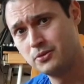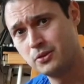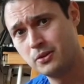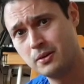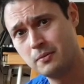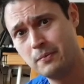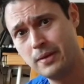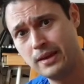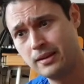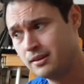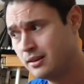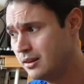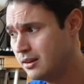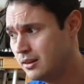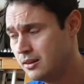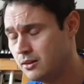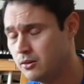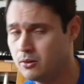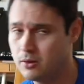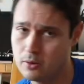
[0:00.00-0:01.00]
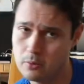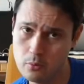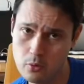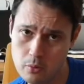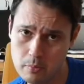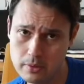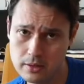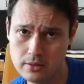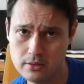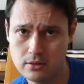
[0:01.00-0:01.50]
you're a man or a
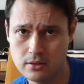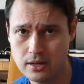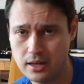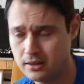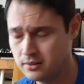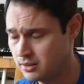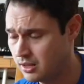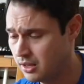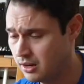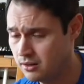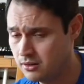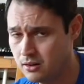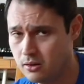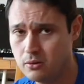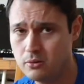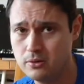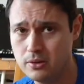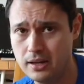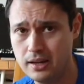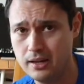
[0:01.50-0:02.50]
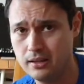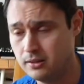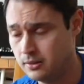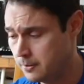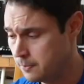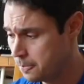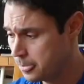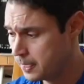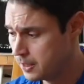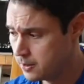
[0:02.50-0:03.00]
woman in your case. I don't know the hell,
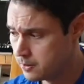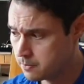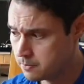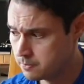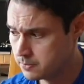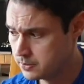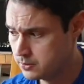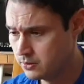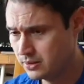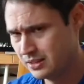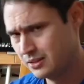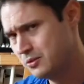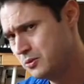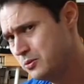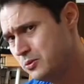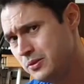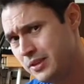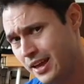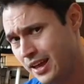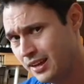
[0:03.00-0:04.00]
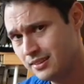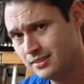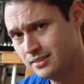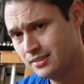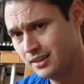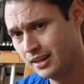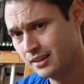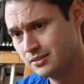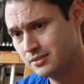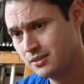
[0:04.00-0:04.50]
but you can do that
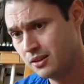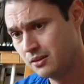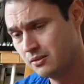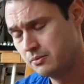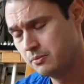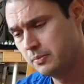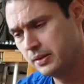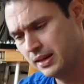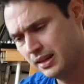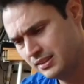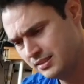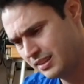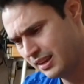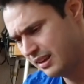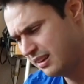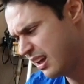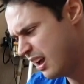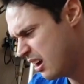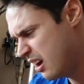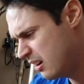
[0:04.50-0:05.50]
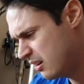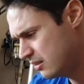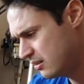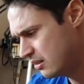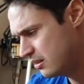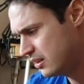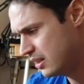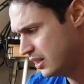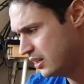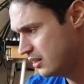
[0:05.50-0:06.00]
kind of stuff. But I say no
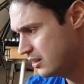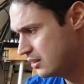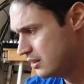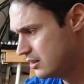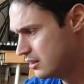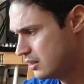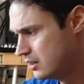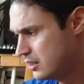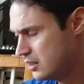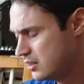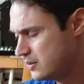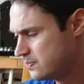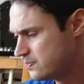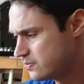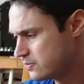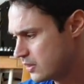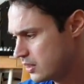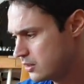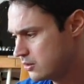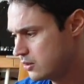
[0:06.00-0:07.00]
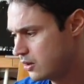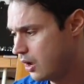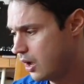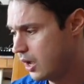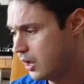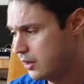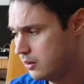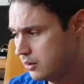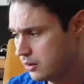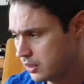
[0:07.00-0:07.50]
need. So
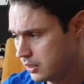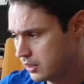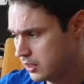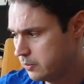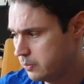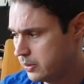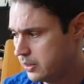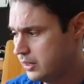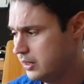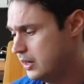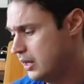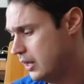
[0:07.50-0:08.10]
I'm gonna keep it like